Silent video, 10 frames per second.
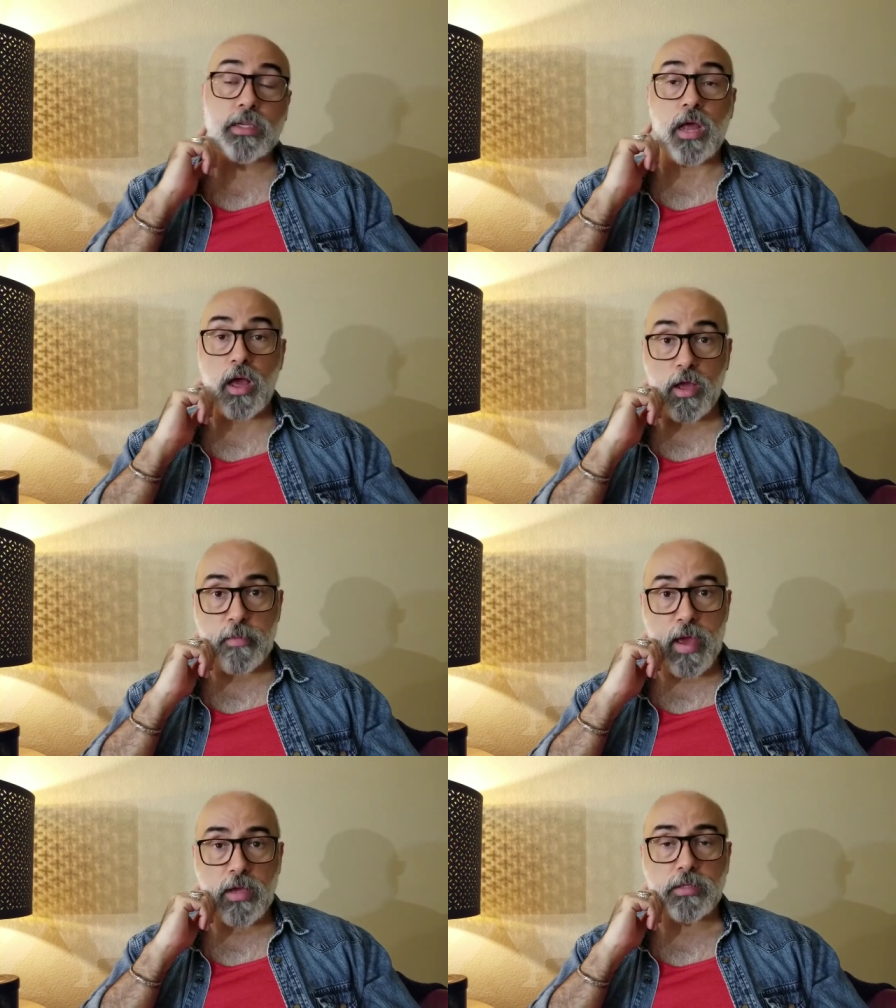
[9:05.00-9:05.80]
and eye
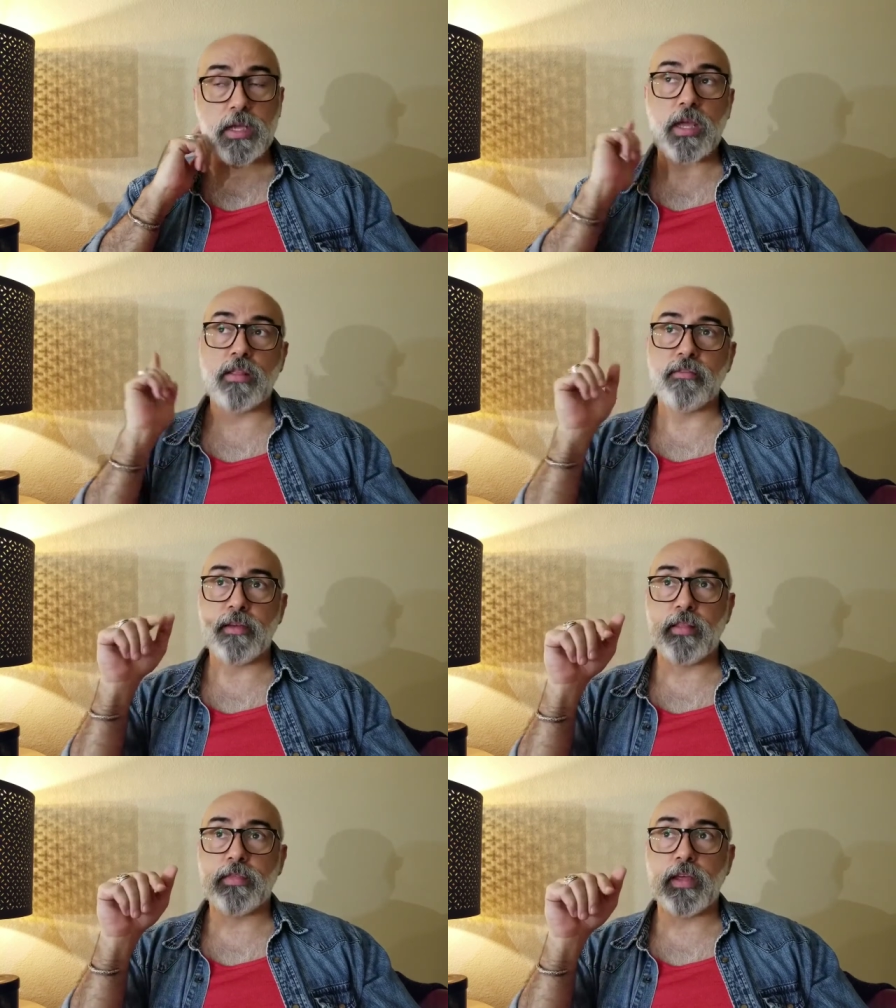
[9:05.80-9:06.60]
mask in the
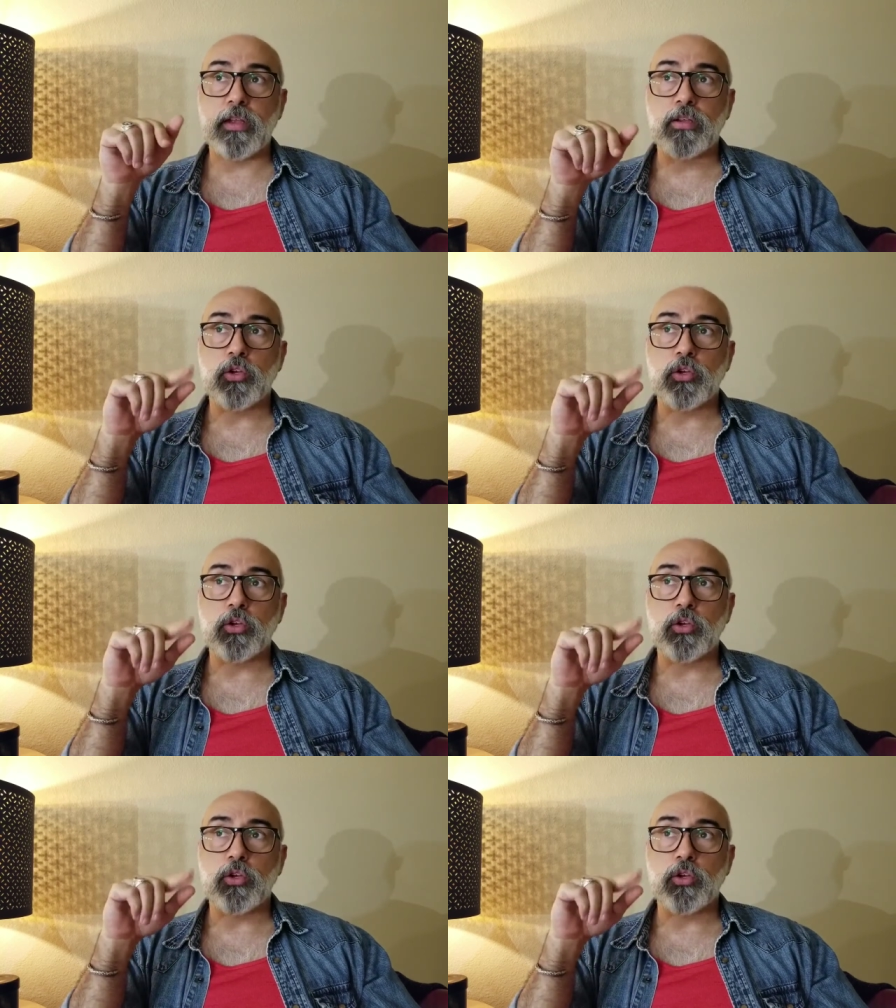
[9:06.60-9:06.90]
event that